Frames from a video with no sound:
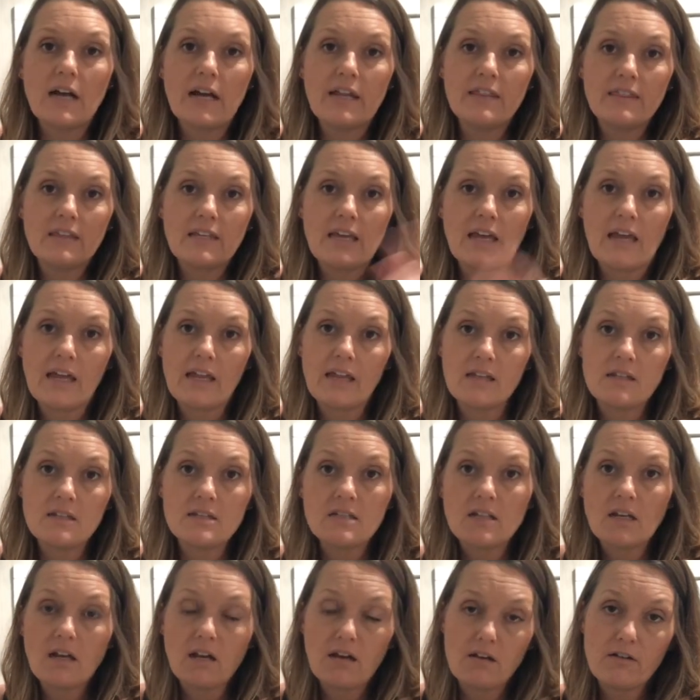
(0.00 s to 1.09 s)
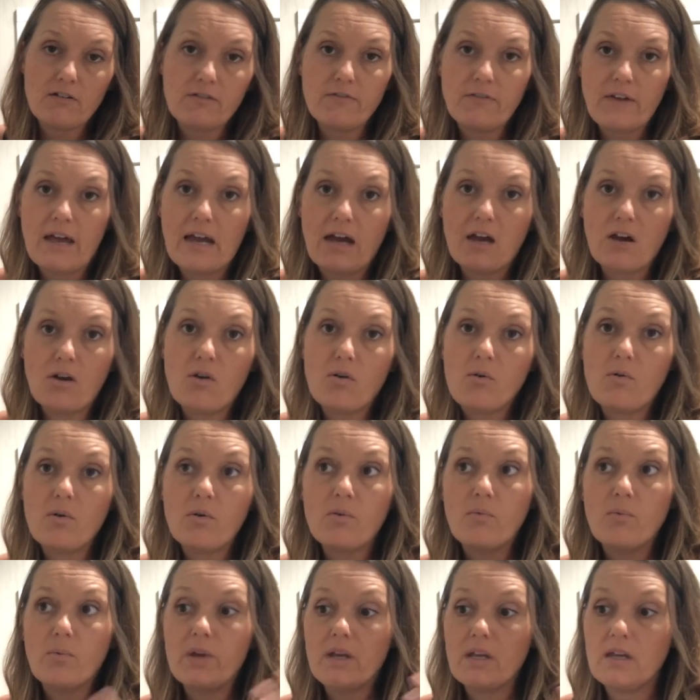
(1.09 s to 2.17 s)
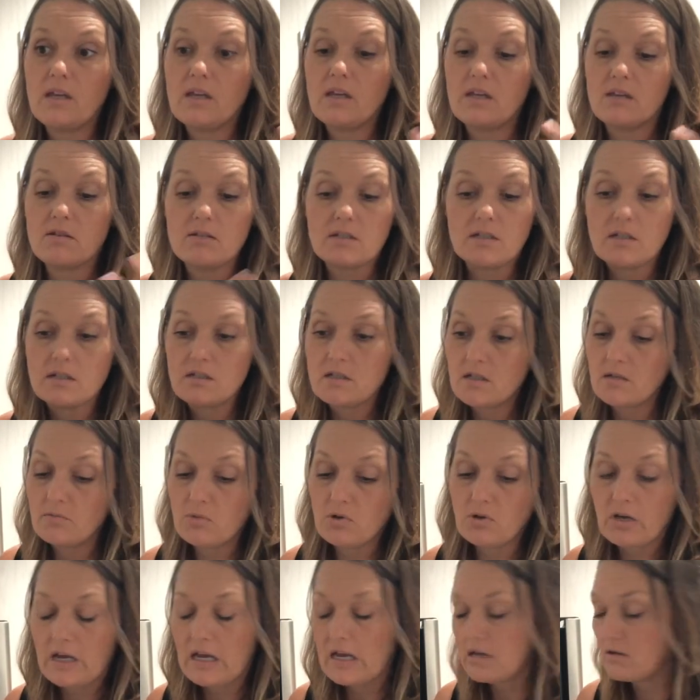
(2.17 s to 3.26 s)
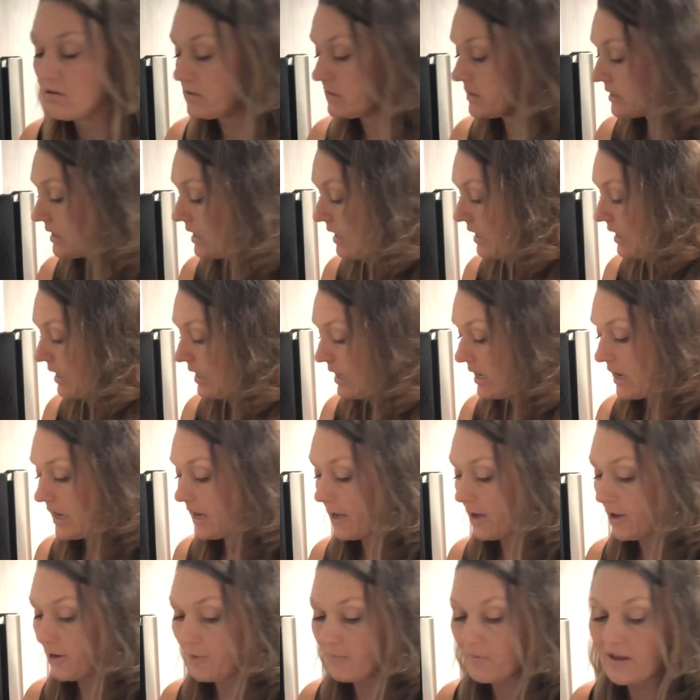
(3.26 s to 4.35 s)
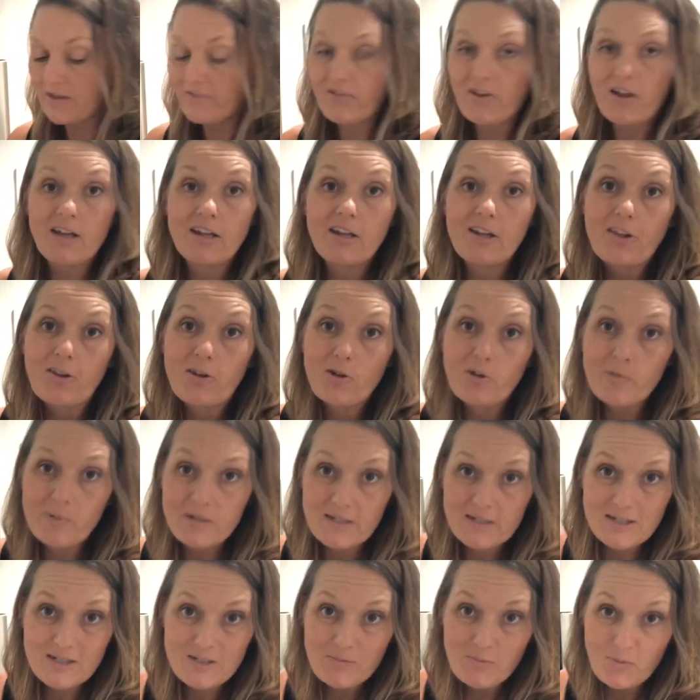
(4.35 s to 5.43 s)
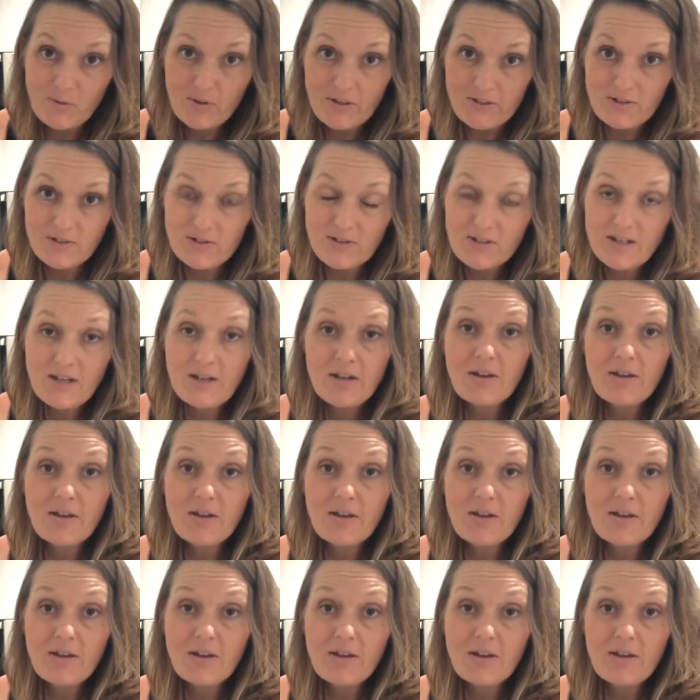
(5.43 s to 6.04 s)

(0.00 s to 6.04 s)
at the end of how we use it to milk cows. I've gotten a little bit spoiled.